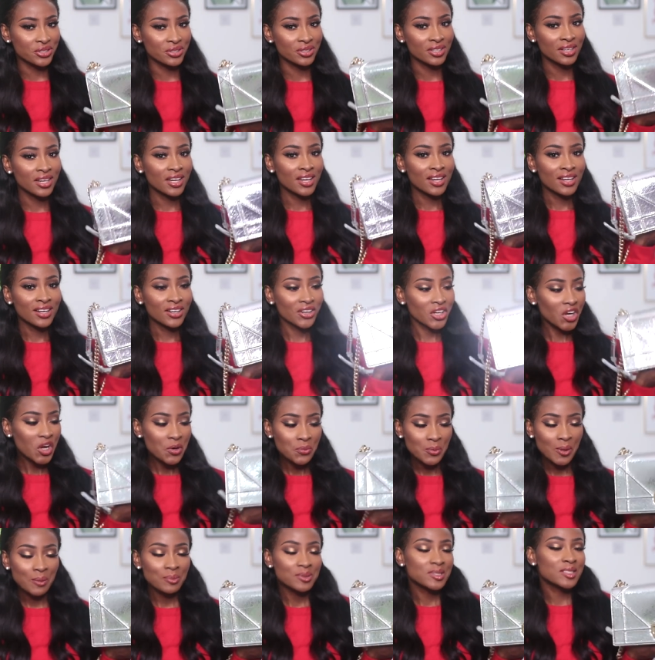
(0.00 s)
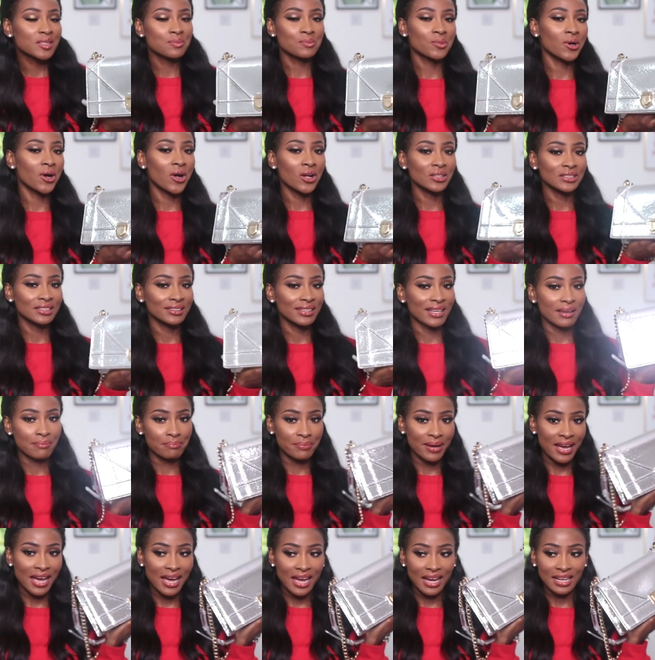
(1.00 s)
to come up small in their
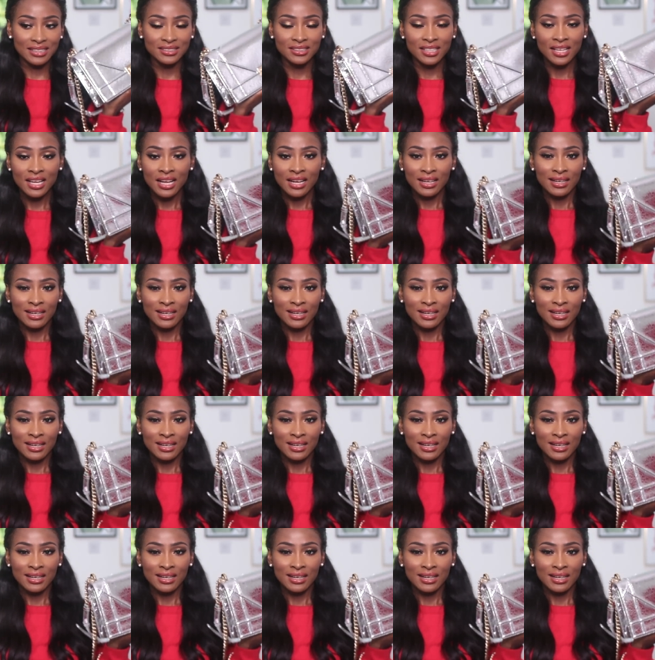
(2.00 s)
bags.